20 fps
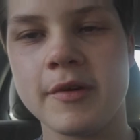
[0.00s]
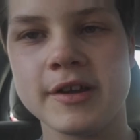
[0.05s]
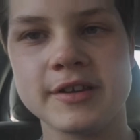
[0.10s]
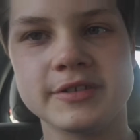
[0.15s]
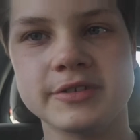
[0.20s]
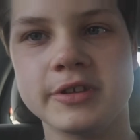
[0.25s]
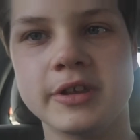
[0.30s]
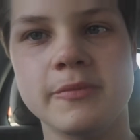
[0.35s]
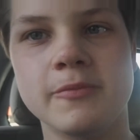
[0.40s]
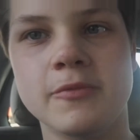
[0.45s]

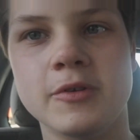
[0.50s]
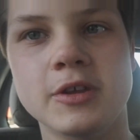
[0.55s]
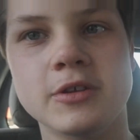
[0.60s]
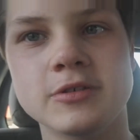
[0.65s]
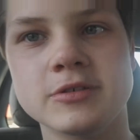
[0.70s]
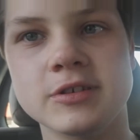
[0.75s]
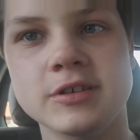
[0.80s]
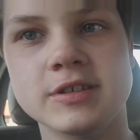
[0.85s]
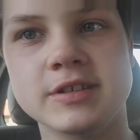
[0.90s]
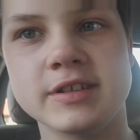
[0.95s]
asleep, we
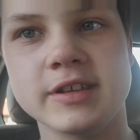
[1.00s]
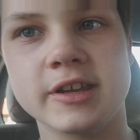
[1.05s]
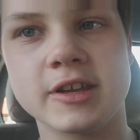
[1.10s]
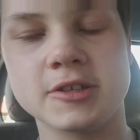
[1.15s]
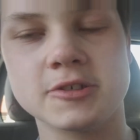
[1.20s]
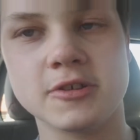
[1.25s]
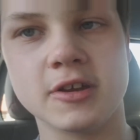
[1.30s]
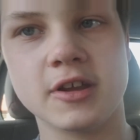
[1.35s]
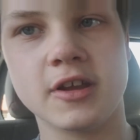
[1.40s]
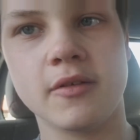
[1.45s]
usually sneak a
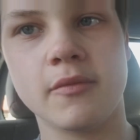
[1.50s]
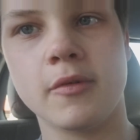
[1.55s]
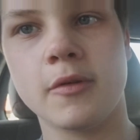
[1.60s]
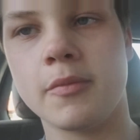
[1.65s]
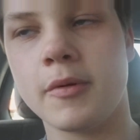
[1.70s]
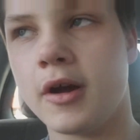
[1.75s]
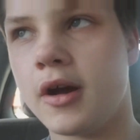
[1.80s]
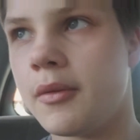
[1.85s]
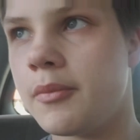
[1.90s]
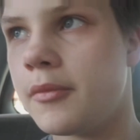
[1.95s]
drink of her
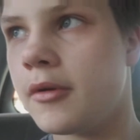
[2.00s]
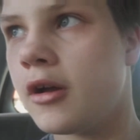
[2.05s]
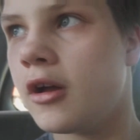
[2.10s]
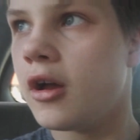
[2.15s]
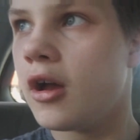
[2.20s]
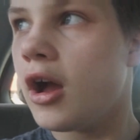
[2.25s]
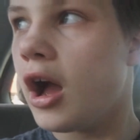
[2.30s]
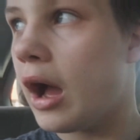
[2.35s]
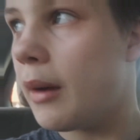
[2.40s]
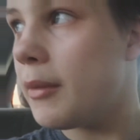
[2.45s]
pop.
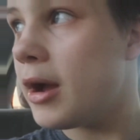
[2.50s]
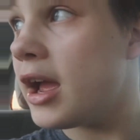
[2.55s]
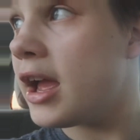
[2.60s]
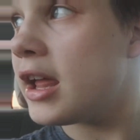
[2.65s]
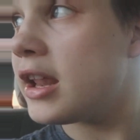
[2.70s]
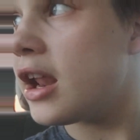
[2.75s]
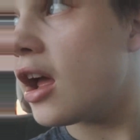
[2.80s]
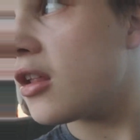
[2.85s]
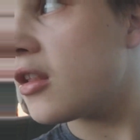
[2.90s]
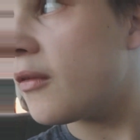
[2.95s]
I might
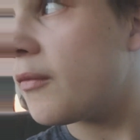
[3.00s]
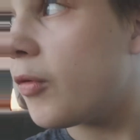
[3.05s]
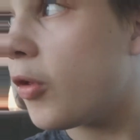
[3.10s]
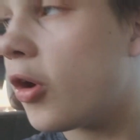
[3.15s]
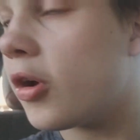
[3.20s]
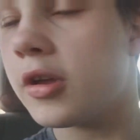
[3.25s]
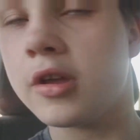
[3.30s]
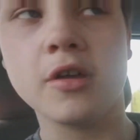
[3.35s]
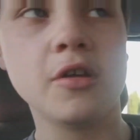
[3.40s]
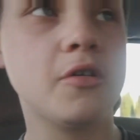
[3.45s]
end out the
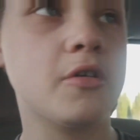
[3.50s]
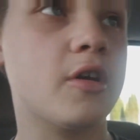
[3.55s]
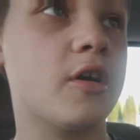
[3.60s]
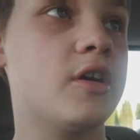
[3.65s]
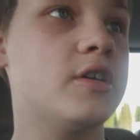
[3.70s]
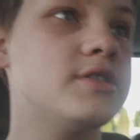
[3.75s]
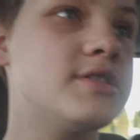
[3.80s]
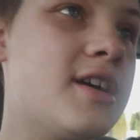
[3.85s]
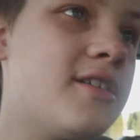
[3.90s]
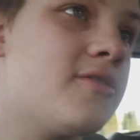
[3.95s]
vlog here,
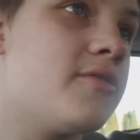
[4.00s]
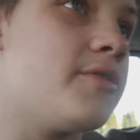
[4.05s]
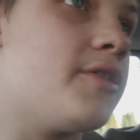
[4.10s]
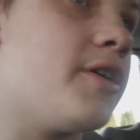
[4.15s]
guys. I don't